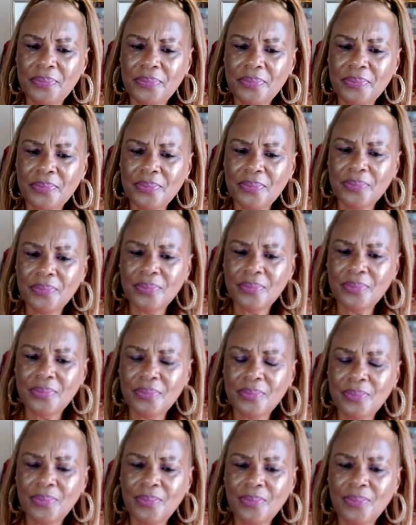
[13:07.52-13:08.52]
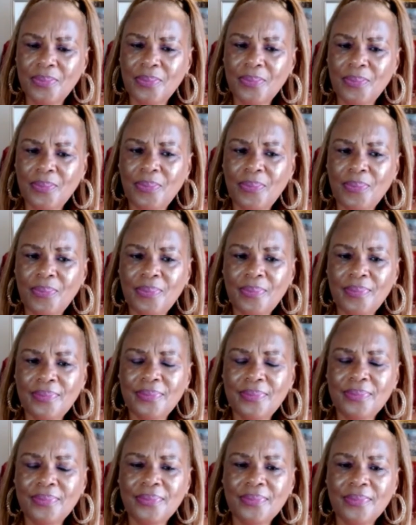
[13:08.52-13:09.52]

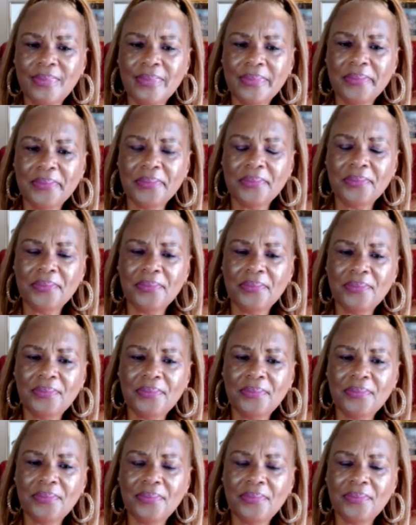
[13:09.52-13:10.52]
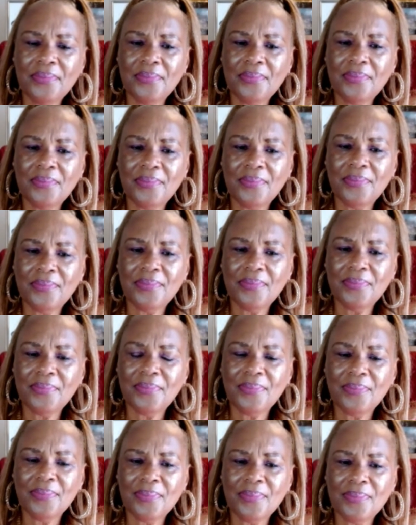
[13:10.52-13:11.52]

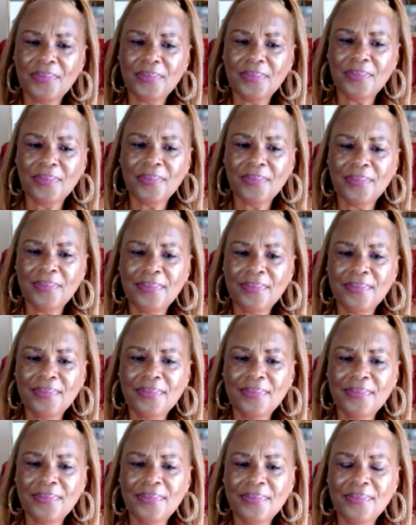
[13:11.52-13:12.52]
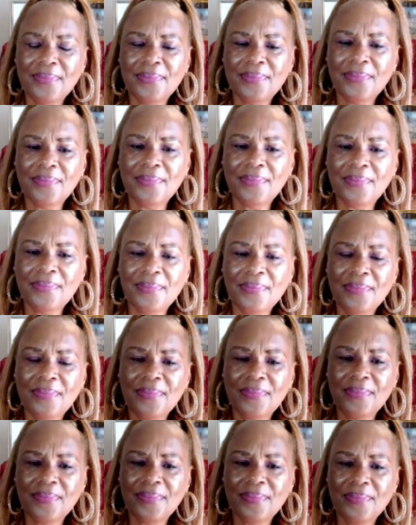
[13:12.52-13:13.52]

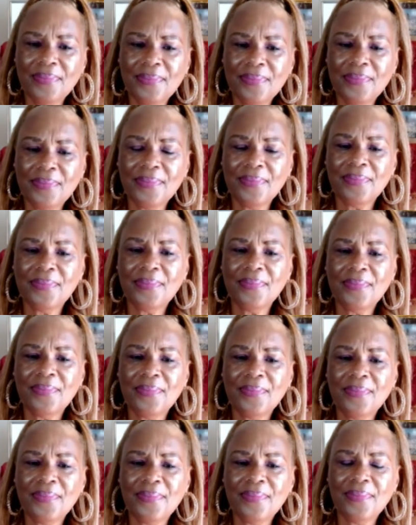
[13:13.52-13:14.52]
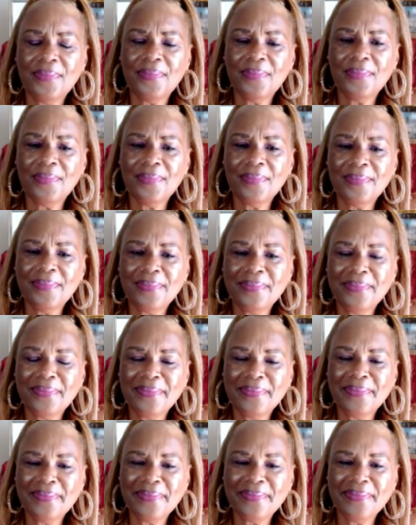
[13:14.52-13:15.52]
This person isn't speaking.